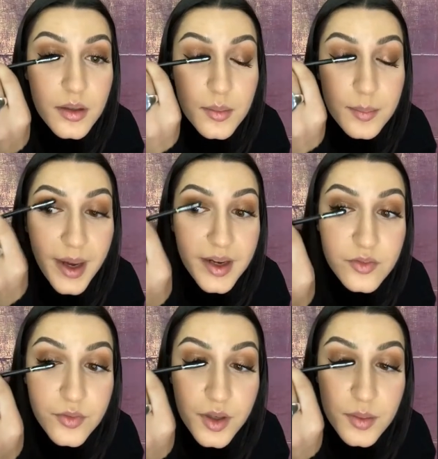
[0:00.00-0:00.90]
back
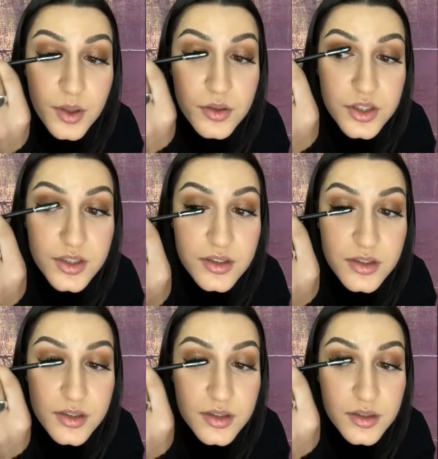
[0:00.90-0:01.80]
and forth
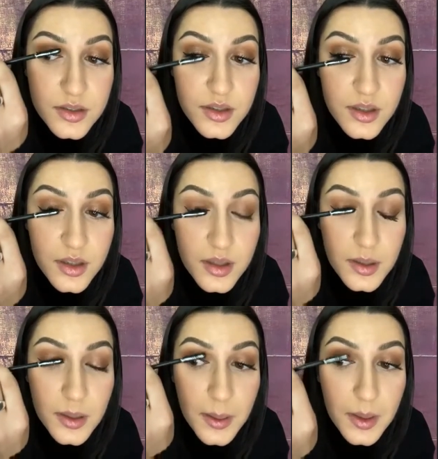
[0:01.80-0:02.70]
motions
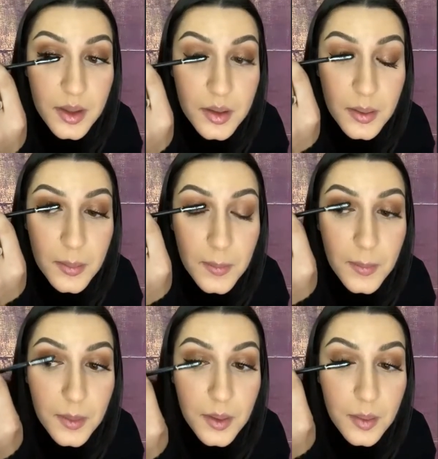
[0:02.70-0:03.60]
and
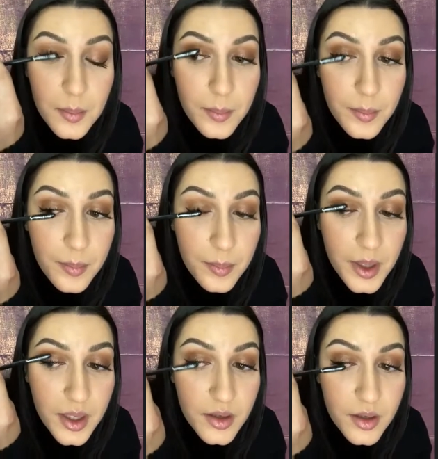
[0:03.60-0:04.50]

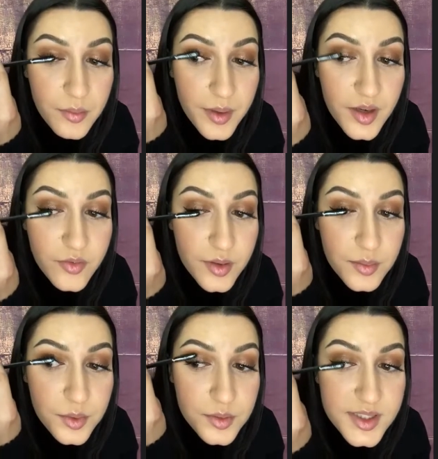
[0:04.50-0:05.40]
bring it all the way
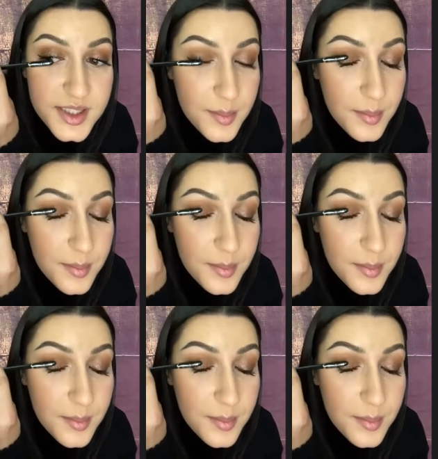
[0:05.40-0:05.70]
from root to tip.